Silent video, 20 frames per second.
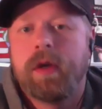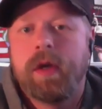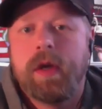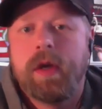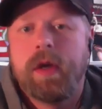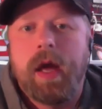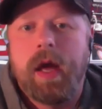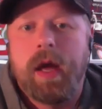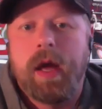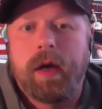
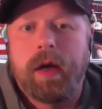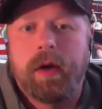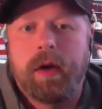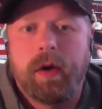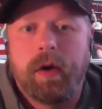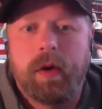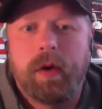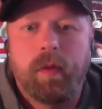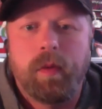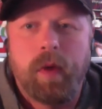
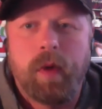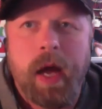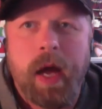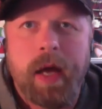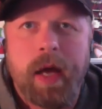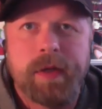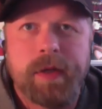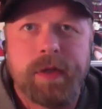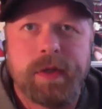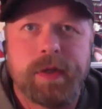And
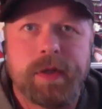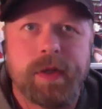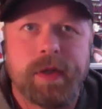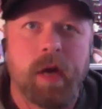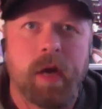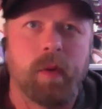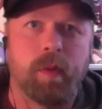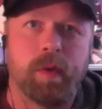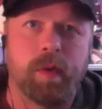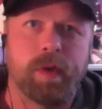as
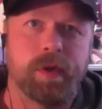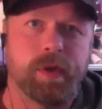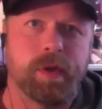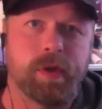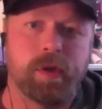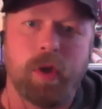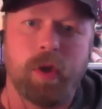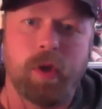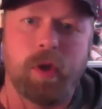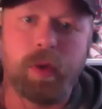I
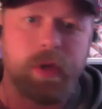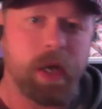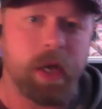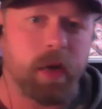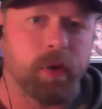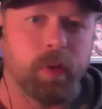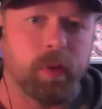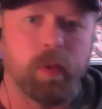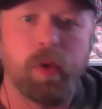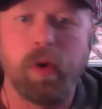was going
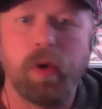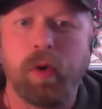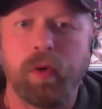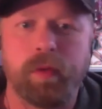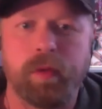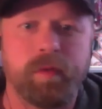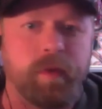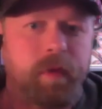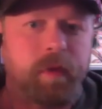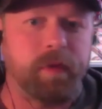down the road,
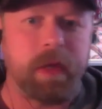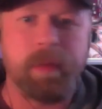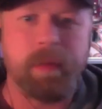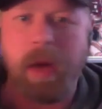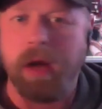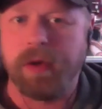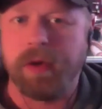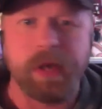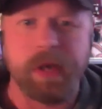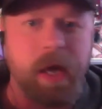50
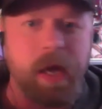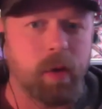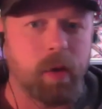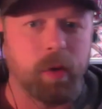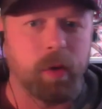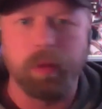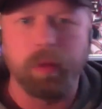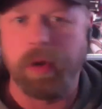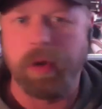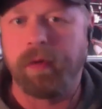miles an
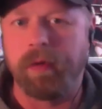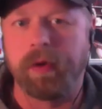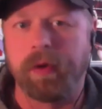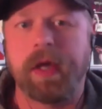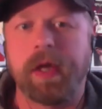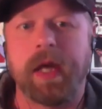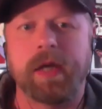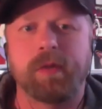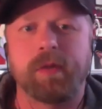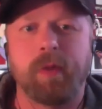hour, whatever the
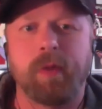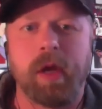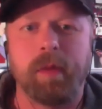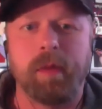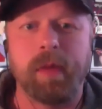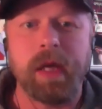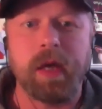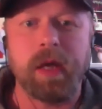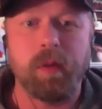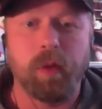case may
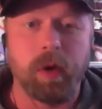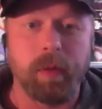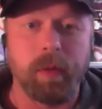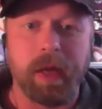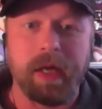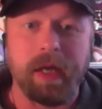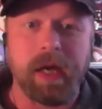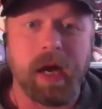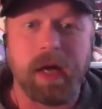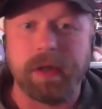be, one of
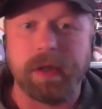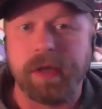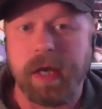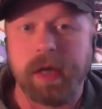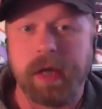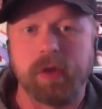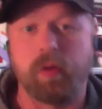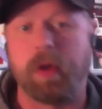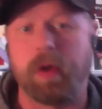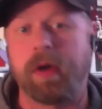my
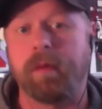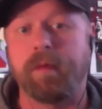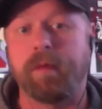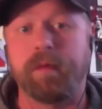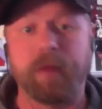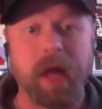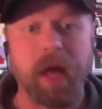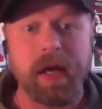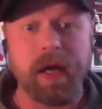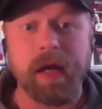contacts wound up
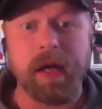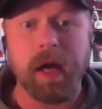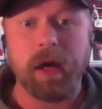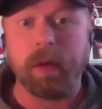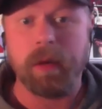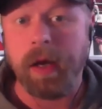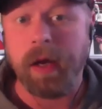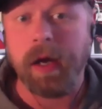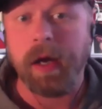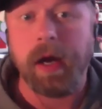flying out
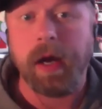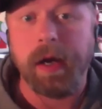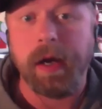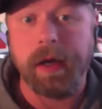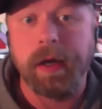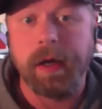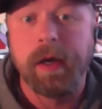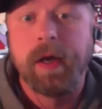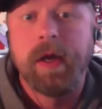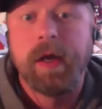of my
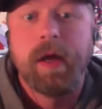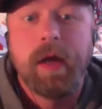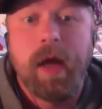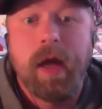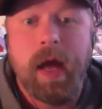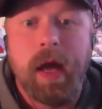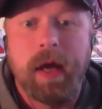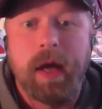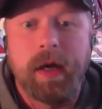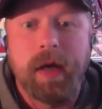eye.
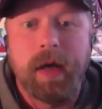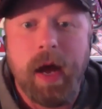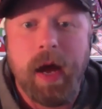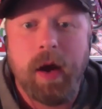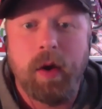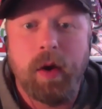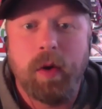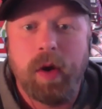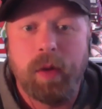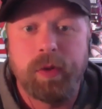And
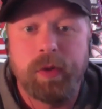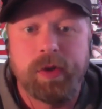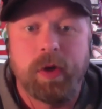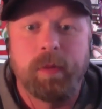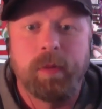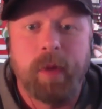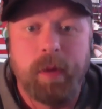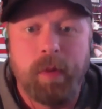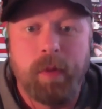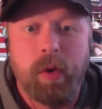now I was
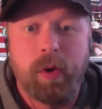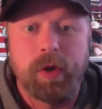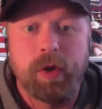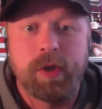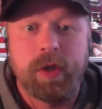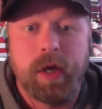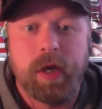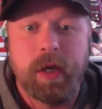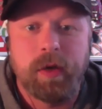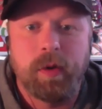on my
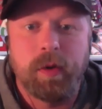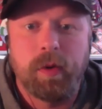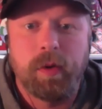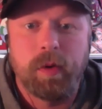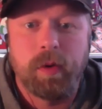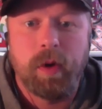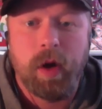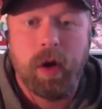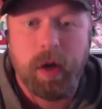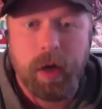
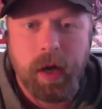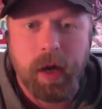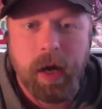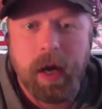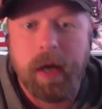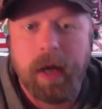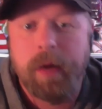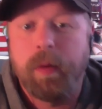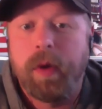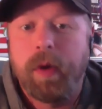motorcycle on a
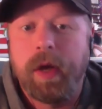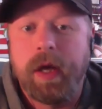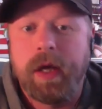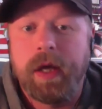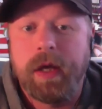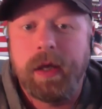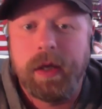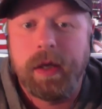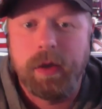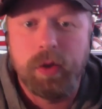
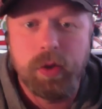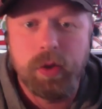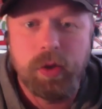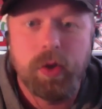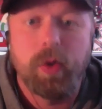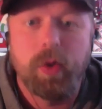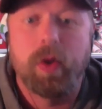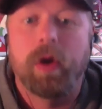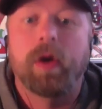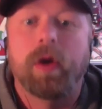highway in New
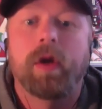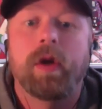York,